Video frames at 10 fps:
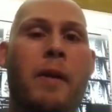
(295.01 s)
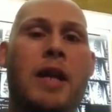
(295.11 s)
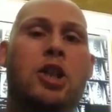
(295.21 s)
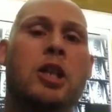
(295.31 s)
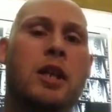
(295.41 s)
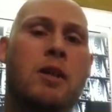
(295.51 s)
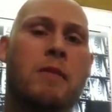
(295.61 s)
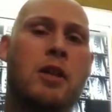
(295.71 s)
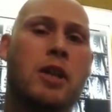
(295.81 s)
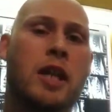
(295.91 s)
patient
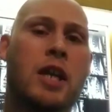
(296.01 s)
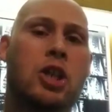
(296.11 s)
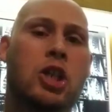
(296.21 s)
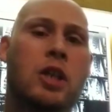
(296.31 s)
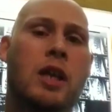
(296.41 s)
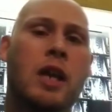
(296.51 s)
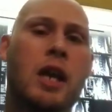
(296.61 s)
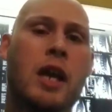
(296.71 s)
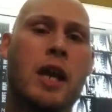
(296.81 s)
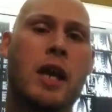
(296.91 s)
communication
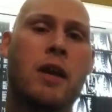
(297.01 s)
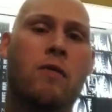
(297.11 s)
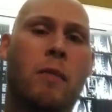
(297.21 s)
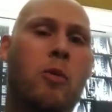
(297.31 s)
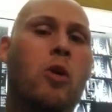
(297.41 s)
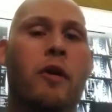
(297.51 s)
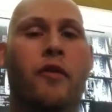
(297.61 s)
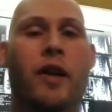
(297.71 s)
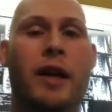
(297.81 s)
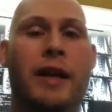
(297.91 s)
and
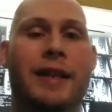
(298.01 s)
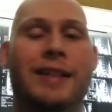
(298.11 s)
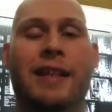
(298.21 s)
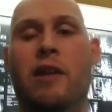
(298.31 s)
report of findings.